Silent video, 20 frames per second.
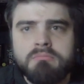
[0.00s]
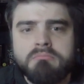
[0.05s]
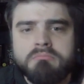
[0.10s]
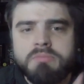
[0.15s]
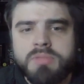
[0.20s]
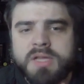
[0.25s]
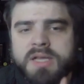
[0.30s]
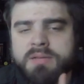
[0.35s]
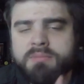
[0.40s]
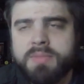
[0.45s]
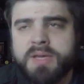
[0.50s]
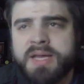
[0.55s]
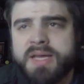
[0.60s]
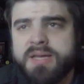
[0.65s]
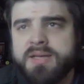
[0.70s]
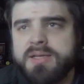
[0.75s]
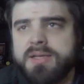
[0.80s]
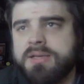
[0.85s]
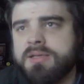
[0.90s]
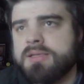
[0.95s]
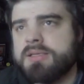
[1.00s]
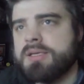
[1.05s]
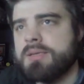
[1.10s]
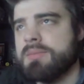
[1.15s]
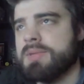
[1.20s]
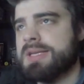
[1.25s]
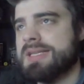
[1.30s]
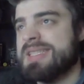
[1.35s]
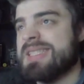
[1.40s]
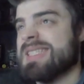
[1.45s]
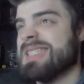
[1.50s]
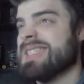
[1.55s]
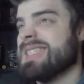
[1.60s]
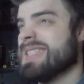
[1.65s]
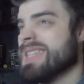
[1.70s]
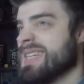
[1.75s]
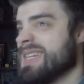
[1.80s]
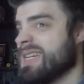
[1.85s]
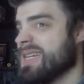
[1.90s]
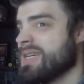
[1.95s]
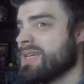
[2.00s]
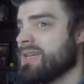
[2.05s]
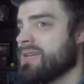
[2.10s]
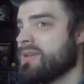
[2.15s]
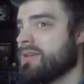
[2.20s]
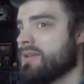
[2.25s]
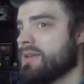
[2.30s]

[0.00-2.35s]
bloodbend somebody's dick,